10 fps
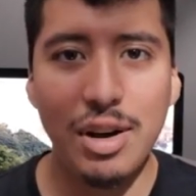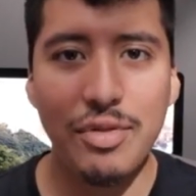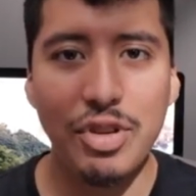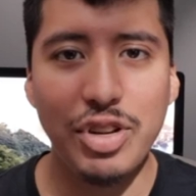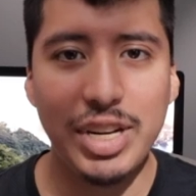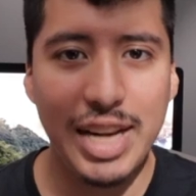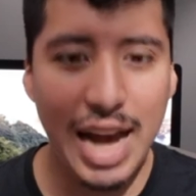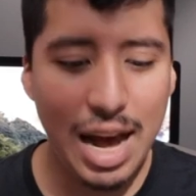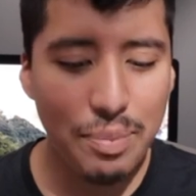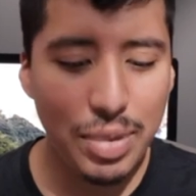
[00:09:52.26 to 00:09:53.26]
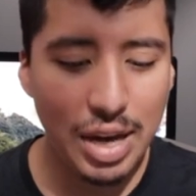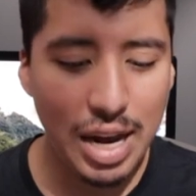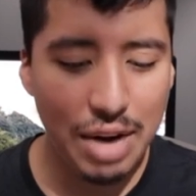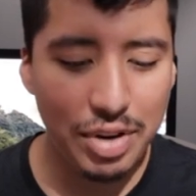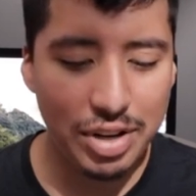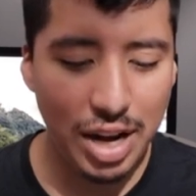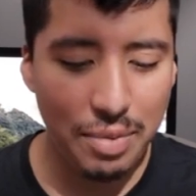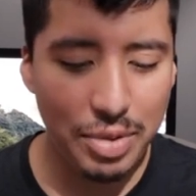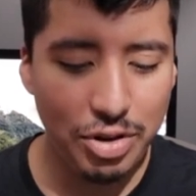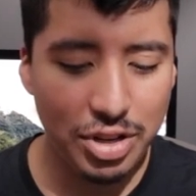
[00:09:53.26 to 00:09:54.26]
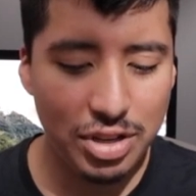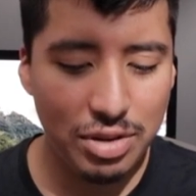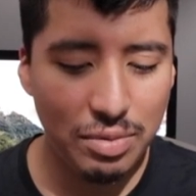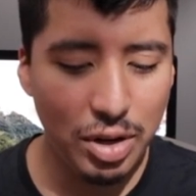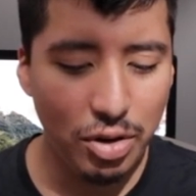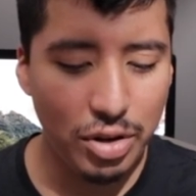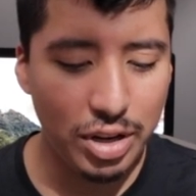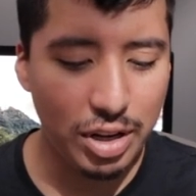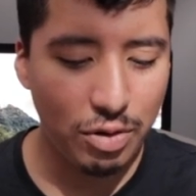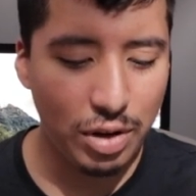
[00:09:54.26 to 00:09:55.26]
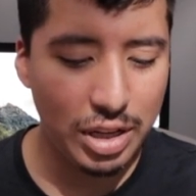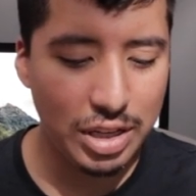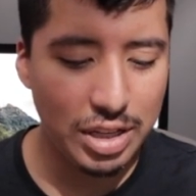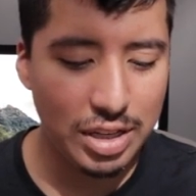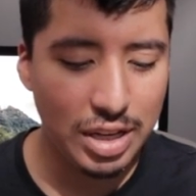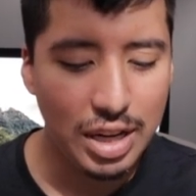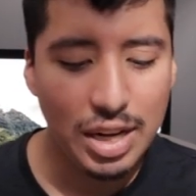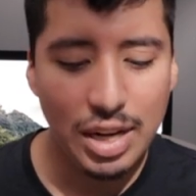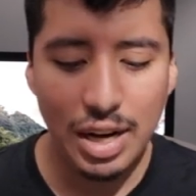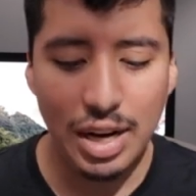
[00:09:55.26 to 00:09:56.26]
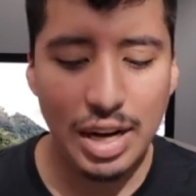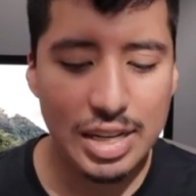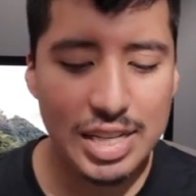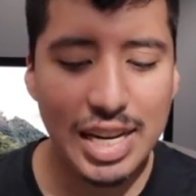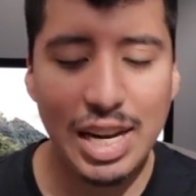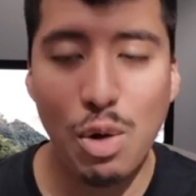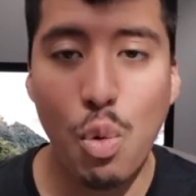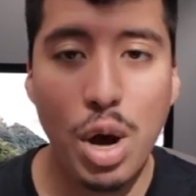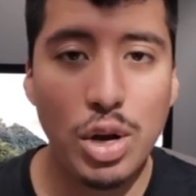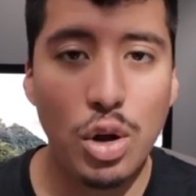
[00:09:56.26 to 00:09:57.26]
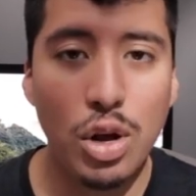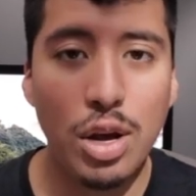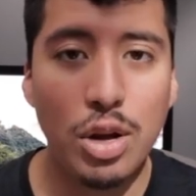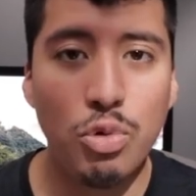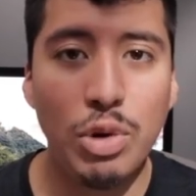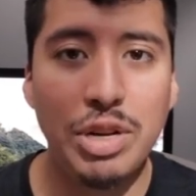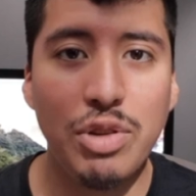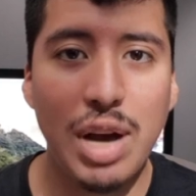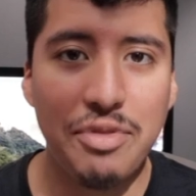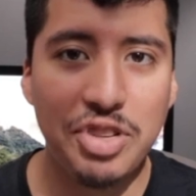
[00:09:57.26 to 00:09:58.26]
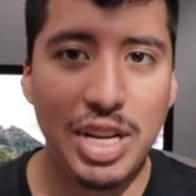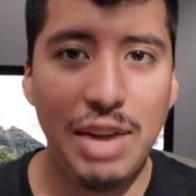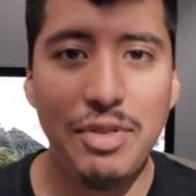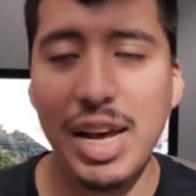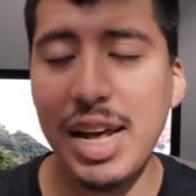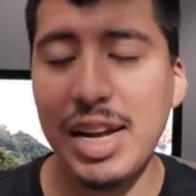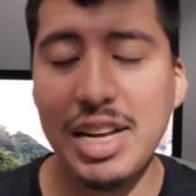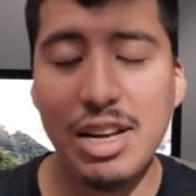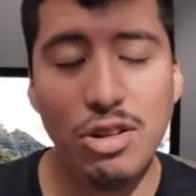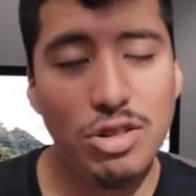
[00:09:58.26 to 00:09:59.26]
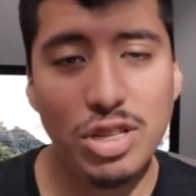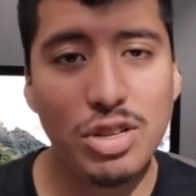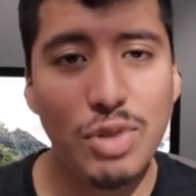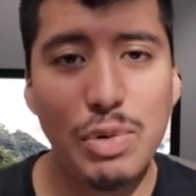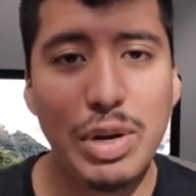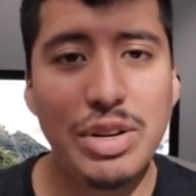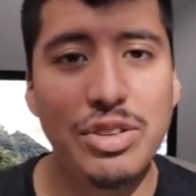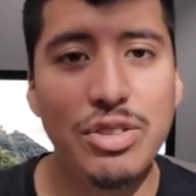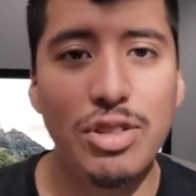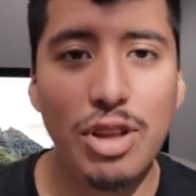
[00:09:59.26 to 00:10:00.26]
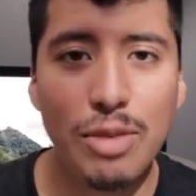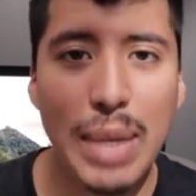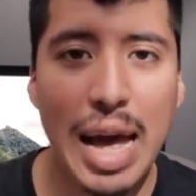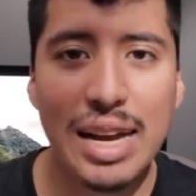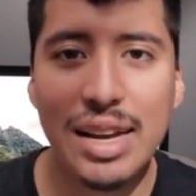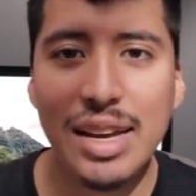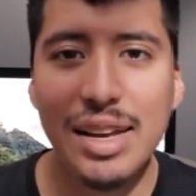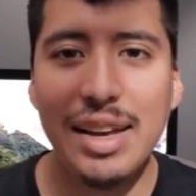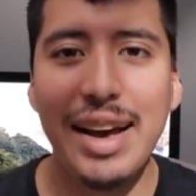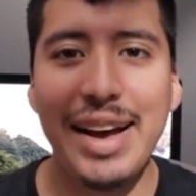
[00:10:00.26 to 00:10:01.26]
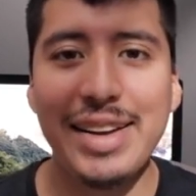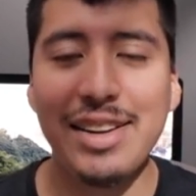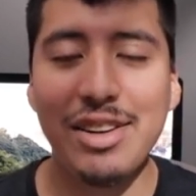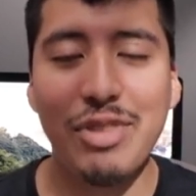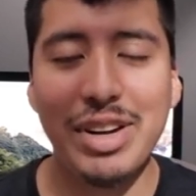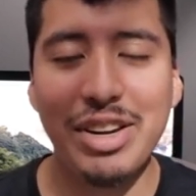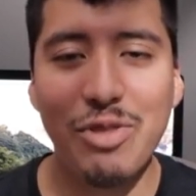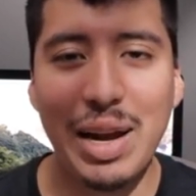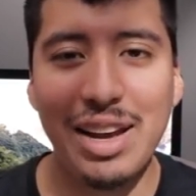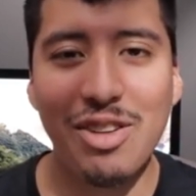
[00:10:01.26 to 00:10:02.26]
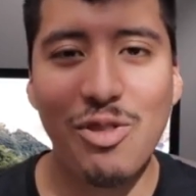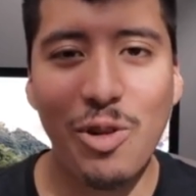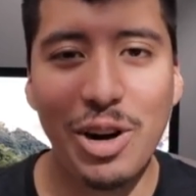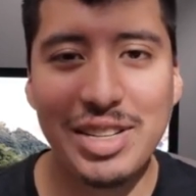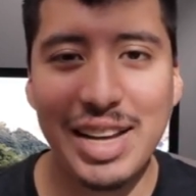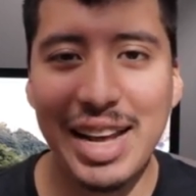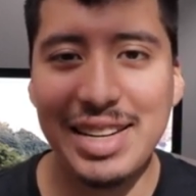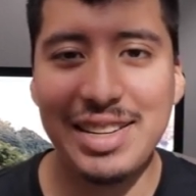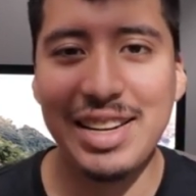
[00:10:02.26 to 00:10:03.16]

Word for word: of using the app uh, every time you just you know you could quickly just uh, see what uh, tweets you have saved and just a great way just to look back at 2020 of course, and